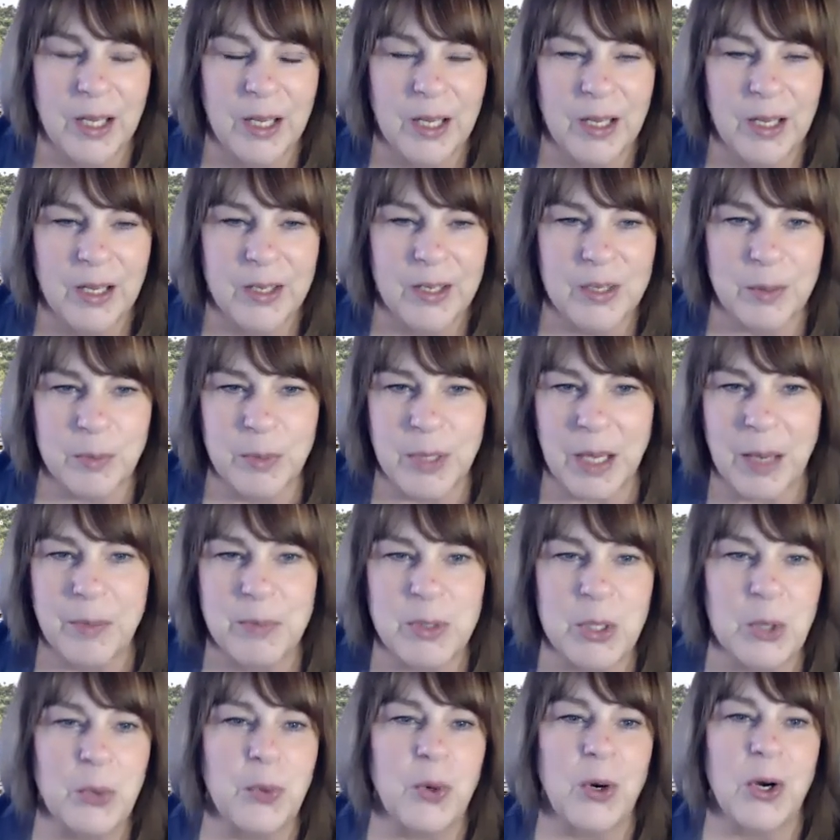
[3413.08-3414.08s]

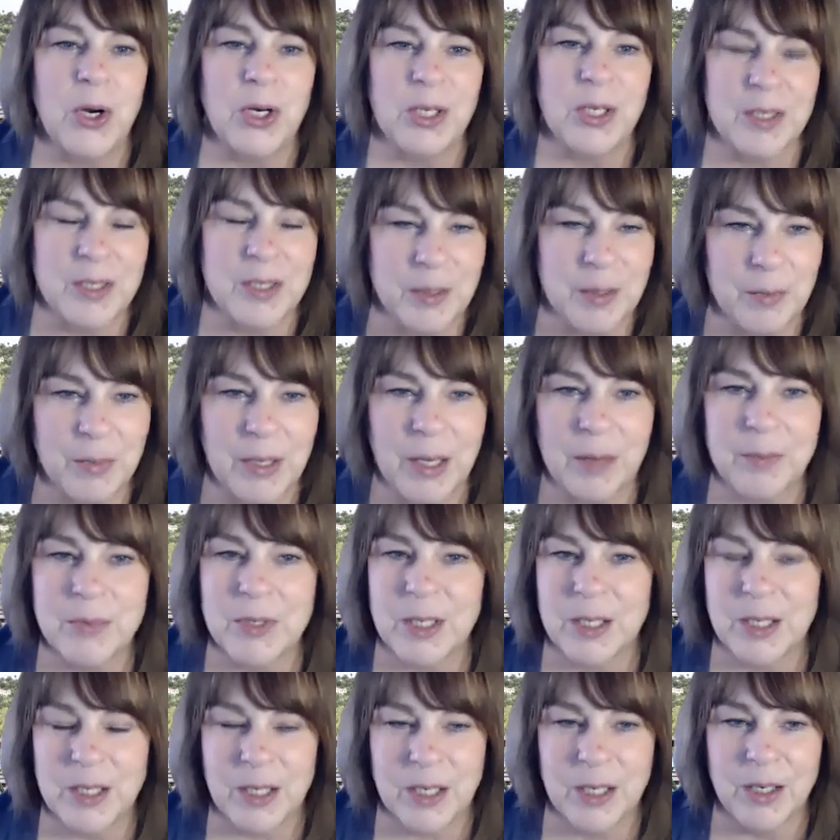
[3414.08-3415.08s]
sometimes it worked and sometimes
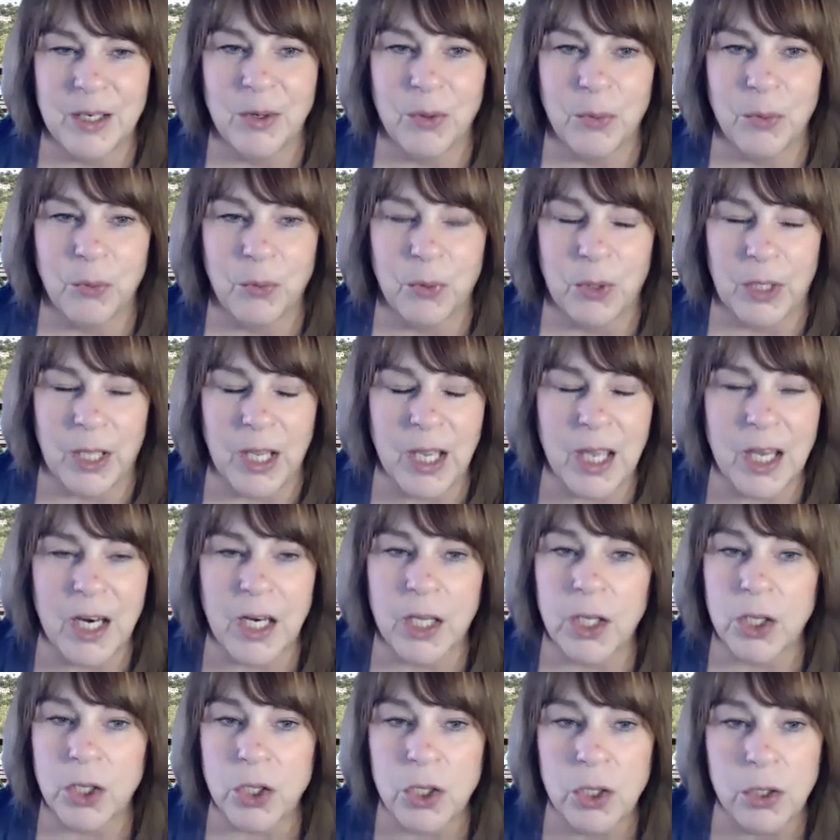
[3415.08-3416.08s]
it didn't. Well, I had a
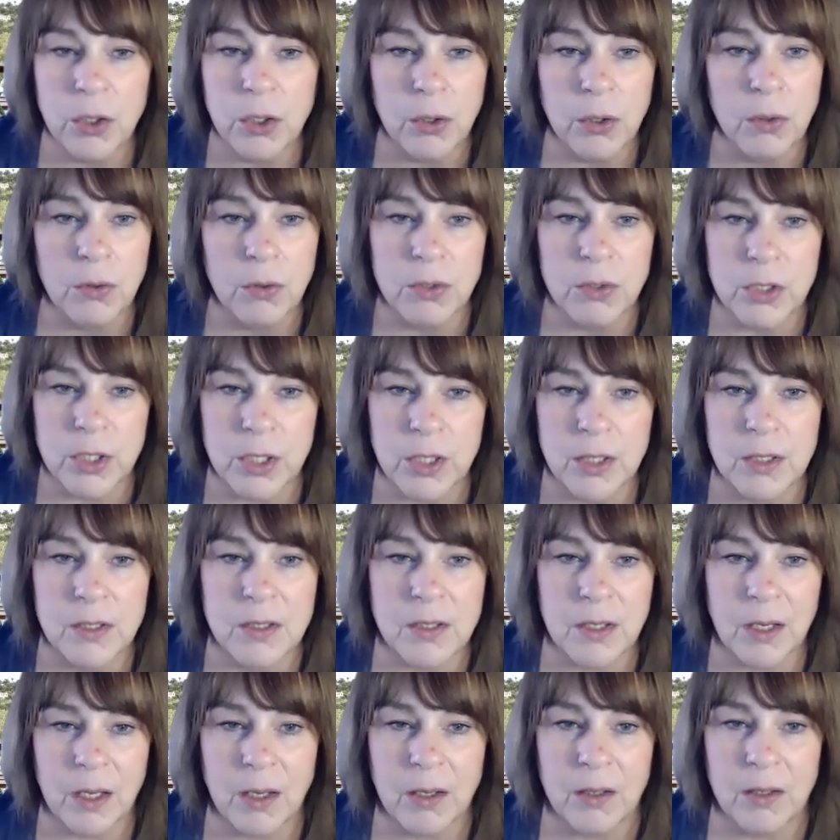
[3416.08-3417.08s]
huge
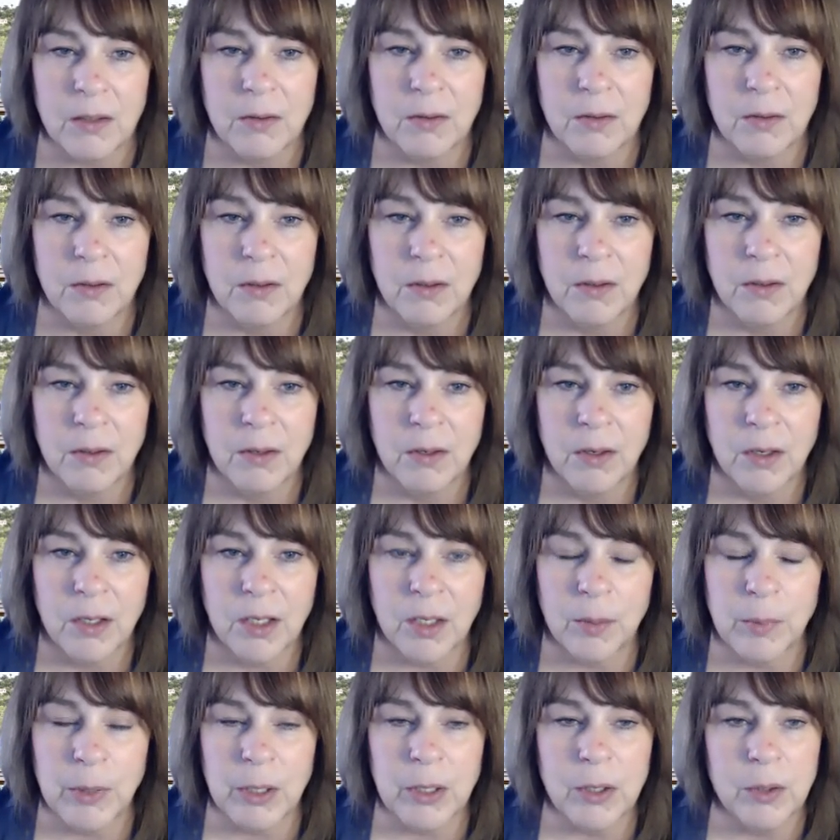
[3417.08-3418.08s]
insight
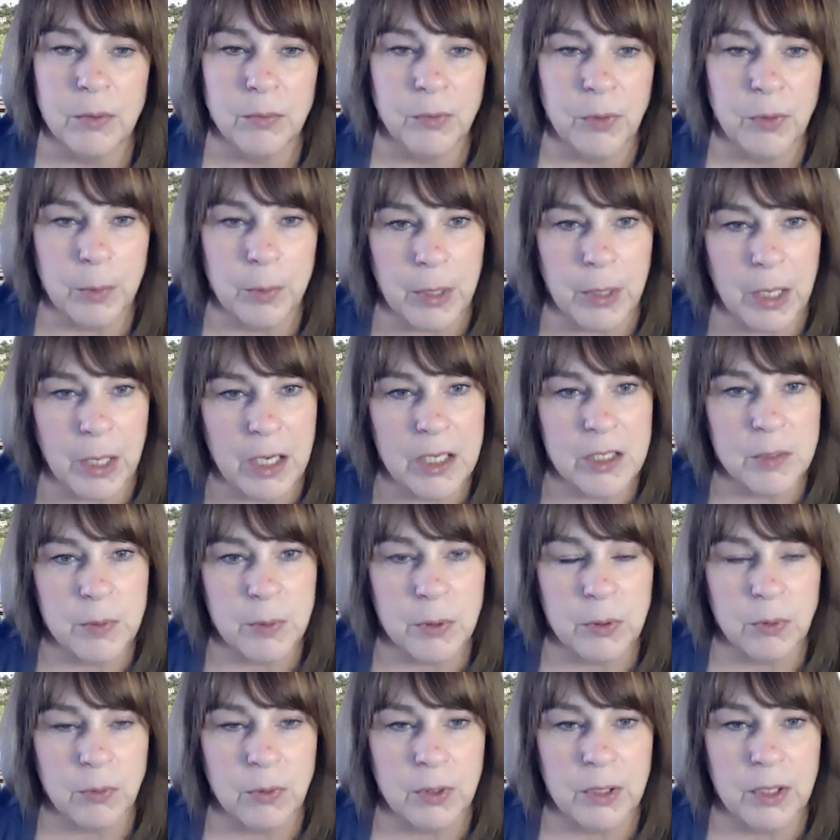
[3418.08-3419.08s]
coming home from the
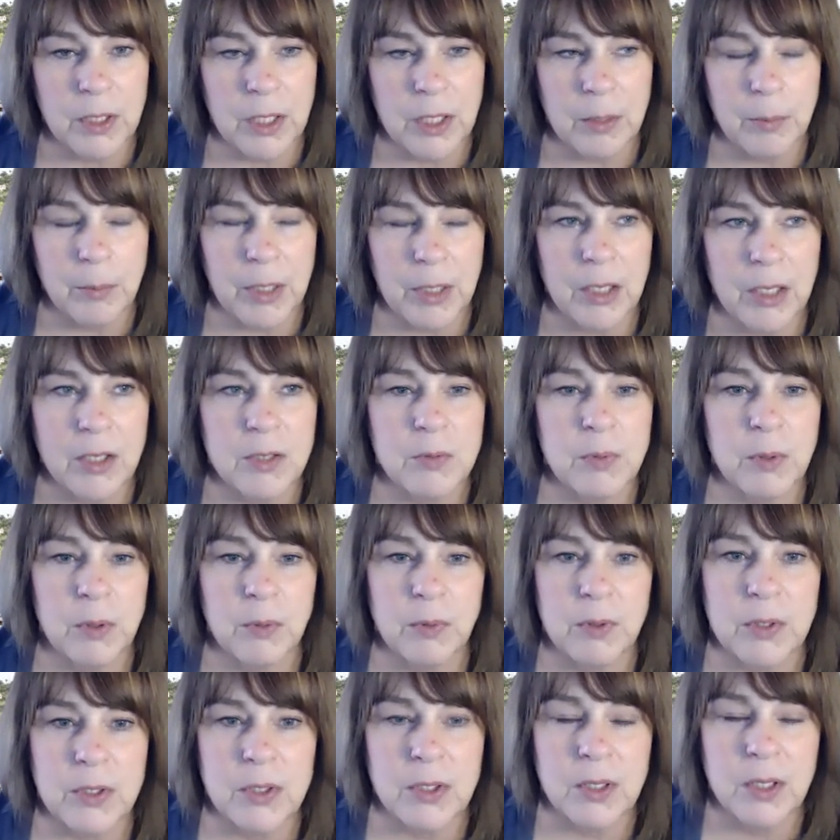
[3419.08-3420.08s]
hospital one day. My husband
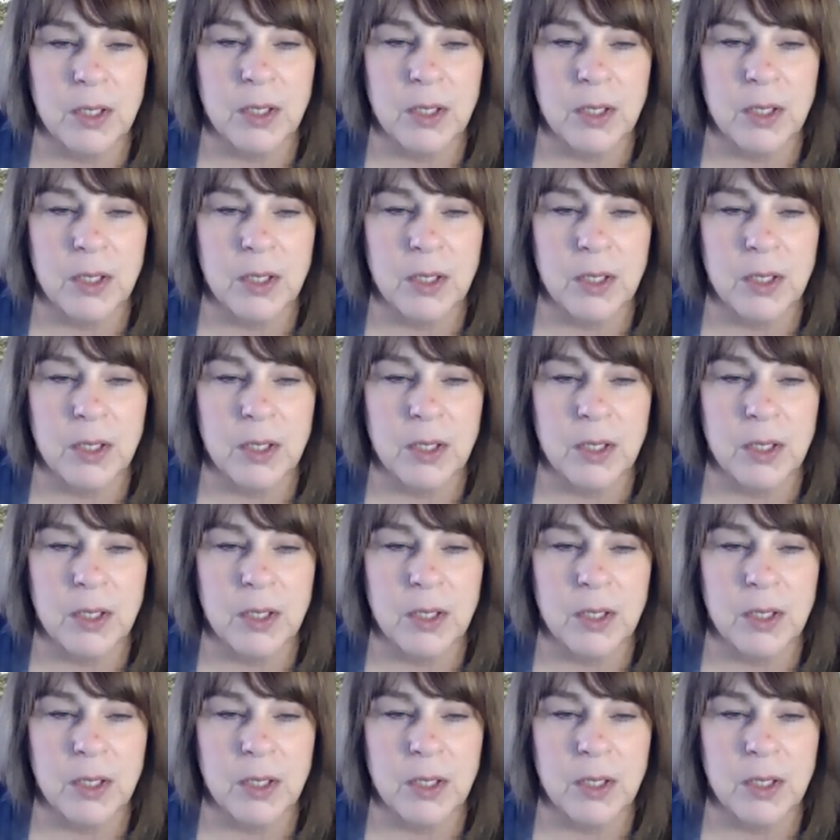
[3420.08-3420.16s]
was